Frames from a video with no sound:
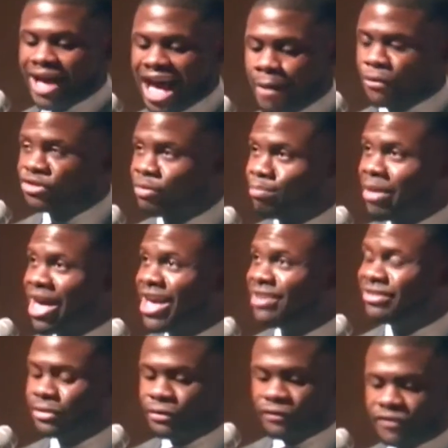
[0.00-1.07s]
I was
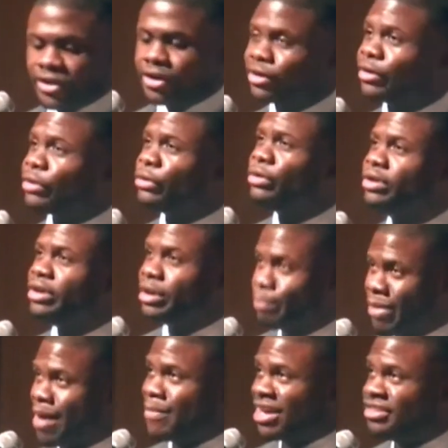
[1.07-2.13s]
made to feel
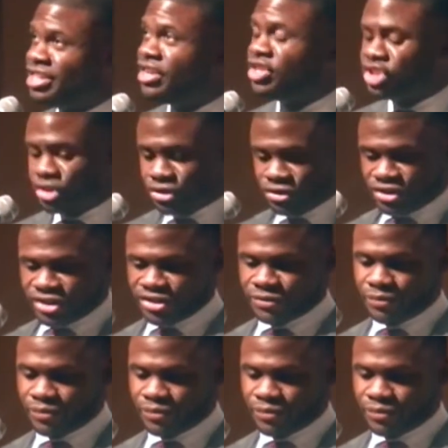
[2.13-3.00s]
by my teachers.